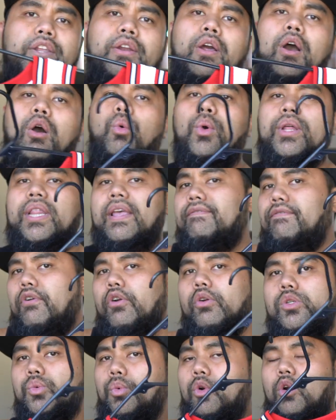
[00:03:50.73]
you know, when they
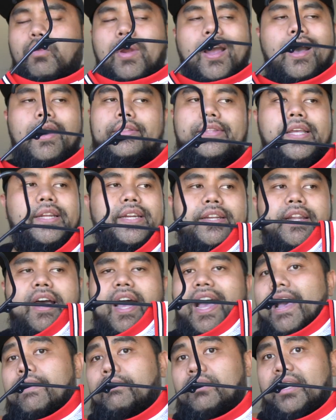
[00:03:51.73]
first were around, they did
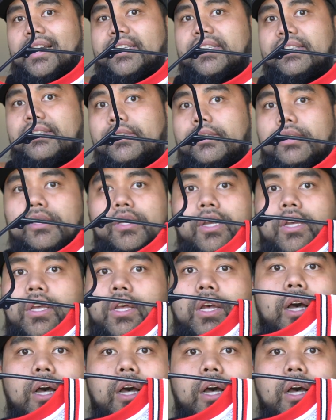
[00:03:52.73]
not have license